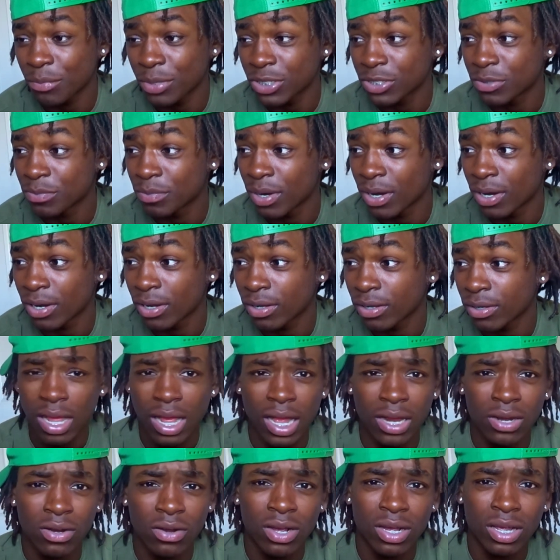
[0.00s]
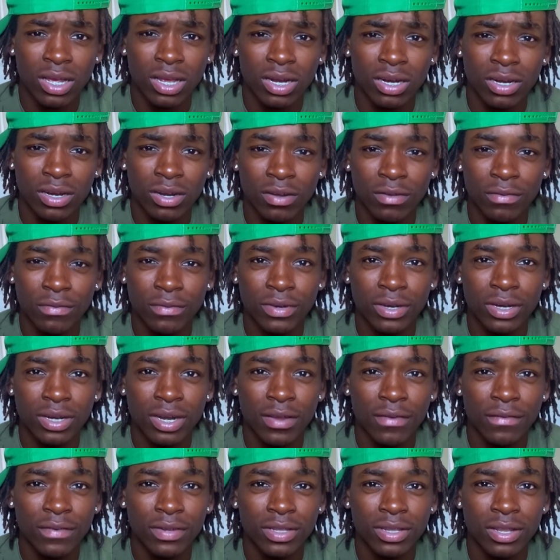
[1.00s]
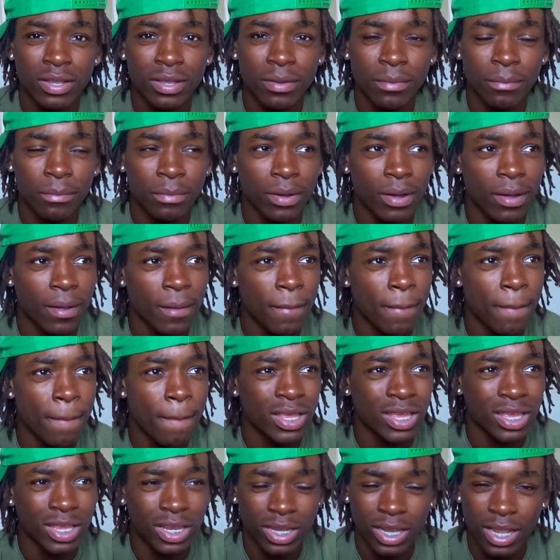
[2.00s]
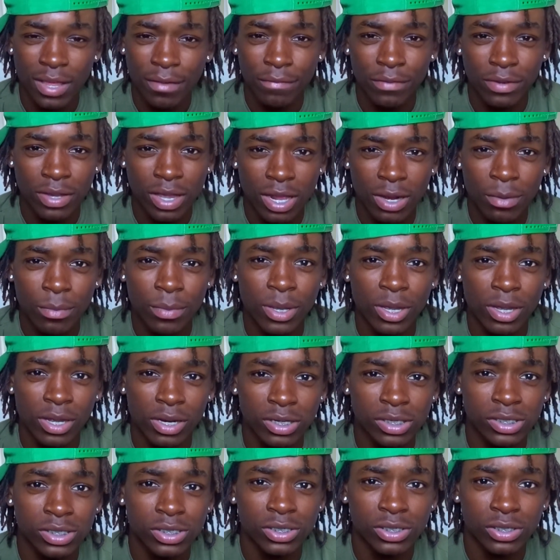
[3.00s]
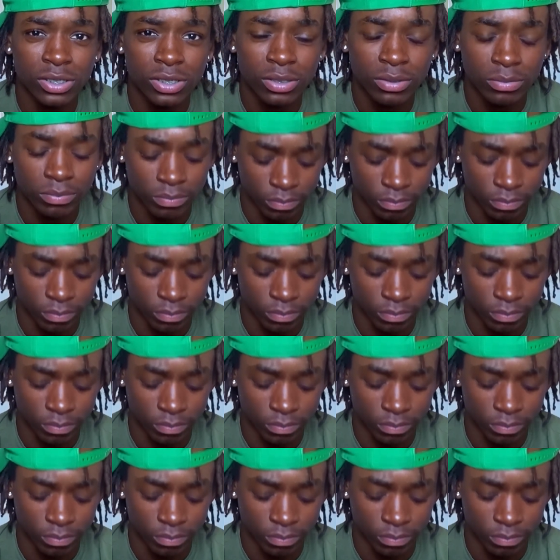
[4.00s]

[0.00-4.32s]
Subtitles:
meets, bro, I know I got a girlfriend and everything, but in life, you gotta be honest, you know?